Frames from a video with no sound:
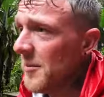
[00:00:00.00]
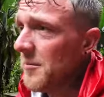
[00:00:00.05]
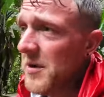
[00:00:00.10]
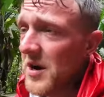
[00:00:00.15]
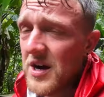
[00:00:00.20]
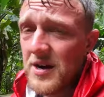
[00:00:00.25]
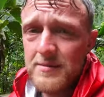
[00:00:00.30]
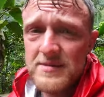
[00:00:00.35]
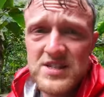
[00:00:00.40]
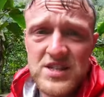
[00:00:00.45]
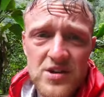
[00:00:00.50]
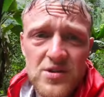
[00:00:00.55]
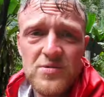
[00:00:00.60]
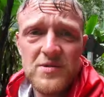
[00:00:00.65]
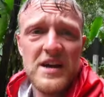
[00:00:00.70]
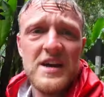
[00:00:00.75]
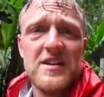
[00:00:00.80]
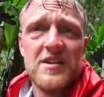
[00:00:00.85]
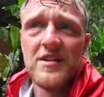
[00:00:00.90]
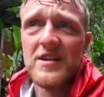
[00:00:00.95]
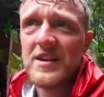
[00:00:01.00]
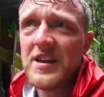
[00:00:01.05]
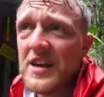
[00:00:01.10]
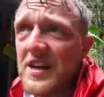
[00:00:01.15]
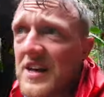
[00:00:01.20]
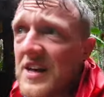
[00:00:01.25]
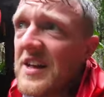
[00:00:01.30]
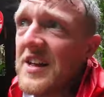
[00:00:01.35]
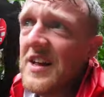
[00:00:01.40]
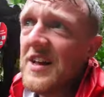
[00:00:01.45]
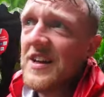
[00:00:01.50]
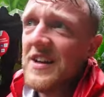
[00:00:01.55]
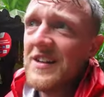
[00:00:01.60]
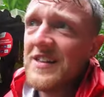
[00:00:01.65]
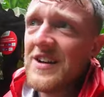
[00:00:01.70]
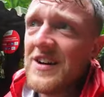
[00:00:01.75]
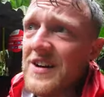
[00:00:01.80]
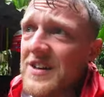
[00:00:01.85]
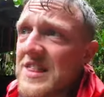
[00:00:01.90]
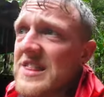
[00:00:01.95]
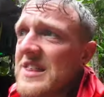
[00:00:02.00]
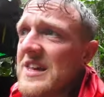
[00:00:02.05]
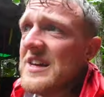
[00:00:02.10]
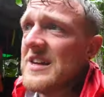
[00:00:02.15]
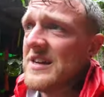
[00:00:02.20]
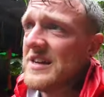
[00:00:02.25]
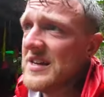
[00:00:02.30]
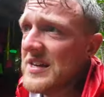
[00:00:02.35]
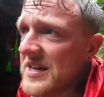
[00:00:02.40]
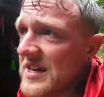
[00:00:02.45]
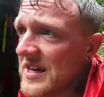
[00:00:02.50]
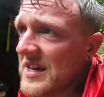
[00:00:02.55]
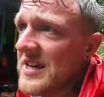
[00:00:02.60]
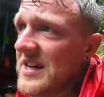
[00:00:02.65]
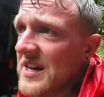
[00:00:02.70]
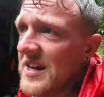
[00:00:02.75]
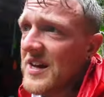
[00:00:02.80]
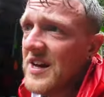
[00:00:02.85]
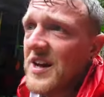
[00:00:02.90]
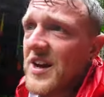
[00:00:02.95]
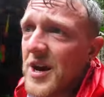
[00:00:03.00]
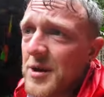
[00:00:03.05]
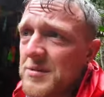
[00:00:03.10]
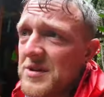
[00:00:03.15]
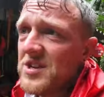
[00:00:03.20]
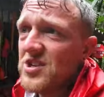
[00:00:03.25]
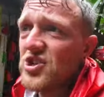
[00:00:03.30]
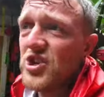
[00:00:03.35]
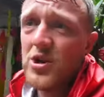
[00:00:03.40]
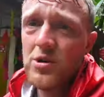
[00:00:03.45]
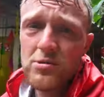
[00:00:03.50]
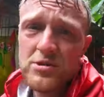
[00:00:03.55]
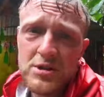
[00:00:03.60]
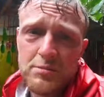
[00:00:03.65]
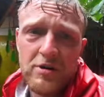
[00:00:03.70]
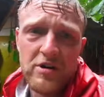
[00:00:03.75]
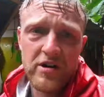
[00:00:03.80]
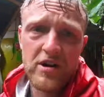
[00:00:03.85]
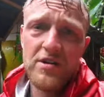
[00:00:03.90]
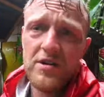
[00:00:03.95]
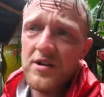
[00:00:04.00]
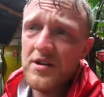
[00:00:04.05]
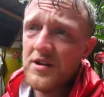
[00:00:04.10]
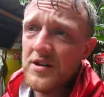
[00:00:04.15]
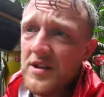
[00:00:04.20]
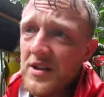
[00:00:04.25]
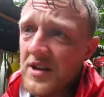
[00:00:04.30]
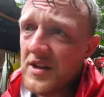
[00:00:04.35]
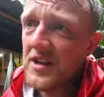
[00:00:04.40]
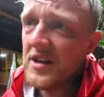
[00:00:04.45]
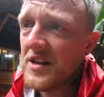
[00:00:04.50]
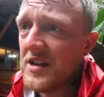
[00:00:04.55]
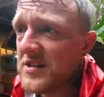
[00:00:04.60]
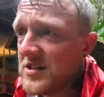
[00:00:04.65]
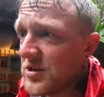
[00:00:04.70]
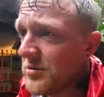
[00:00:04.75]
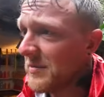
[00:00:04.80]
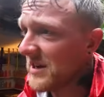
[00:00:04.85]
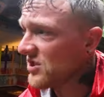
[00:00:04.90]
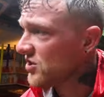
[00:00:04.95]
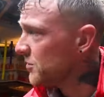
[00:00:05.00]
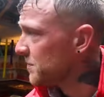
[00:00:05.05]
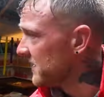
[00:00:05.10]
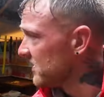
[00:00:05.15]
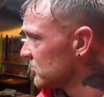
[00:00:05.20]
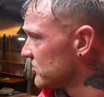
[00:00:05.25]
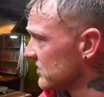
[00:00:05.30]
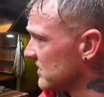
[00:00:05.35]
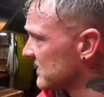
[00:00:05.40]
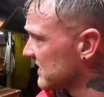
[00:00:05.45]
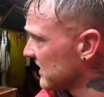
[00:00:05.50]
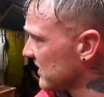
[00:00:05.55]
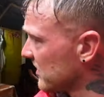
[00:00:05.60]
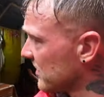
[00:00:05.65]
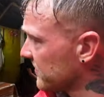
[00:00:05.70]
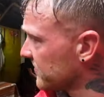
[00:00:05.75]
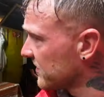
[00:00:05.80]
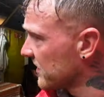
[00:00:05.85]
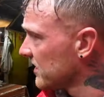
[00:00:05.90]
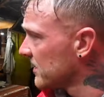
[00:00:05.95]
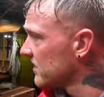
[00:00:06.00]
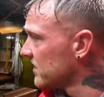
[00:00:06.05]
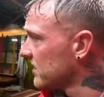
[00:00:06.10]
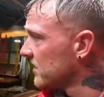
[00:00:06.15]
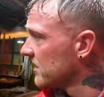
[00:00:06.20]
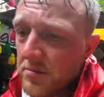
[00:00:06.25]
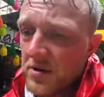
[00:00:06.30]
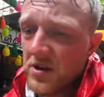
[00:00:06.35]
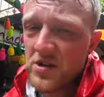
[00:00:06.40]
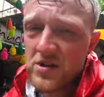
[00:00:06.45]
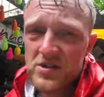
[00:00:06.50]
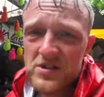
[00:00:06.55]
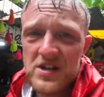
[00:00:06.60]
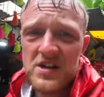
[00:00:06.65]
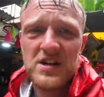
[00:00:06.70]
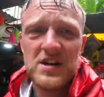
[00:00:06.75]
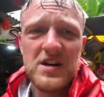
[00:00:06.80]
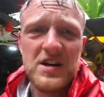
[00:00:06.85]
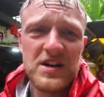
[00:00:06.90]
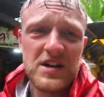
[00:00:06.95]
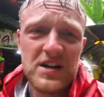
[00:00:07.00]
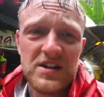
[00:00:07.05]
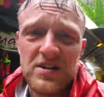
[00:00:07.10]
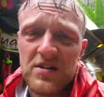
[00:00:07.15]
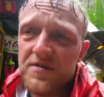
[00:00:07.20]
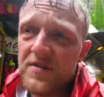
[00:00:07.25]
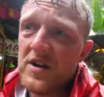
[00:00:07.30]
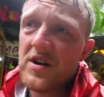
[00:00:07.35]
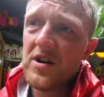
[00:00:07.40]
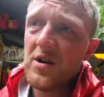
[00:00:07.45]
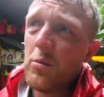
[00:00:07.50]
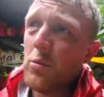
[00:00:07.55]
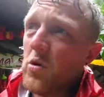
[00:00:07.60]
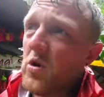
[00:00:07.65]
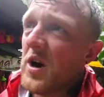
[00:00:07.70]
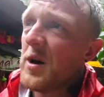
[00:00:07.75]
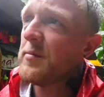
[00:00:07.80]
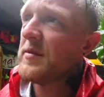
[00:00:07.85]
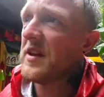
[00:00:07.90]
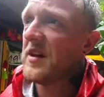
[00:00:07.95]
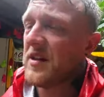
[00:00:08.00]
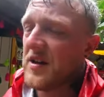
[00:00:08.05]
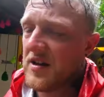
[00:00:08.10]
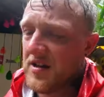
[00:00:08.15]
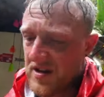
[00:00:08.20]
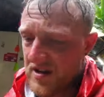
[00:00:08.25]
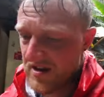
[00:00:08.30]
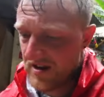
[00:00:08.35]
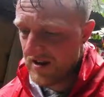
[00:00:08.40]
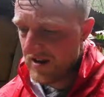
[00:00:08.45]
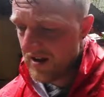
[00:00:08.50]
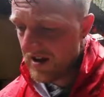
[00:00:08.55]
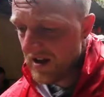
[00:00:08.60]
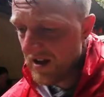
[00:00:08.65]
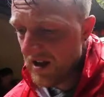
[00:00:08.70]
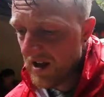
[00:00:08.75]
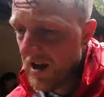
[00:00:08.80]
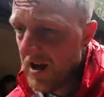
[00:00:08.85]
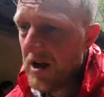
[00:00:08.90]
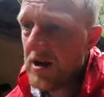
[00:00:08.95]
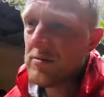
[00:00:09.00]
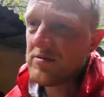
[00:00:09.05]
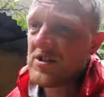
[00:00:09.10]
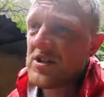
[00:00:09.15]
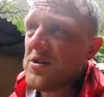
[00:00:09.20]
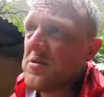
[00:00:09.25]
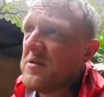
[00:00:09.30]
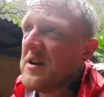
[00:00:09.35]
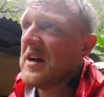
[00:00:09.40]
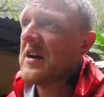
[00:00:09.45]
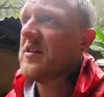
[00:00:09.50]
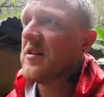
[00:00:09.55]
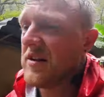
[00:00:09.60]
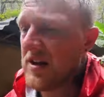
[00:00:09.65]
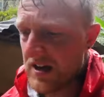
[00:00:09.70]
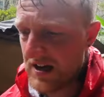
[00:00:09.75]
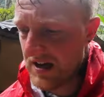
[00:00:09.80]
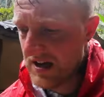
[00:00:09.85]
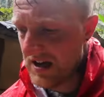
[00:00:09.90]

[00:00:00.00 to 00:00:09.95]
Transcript: But I'm so knackered that I think I'm going to chill tomorrow and do Machu Picchu the day after, because I don't think I can walk up there. I'm so knackered.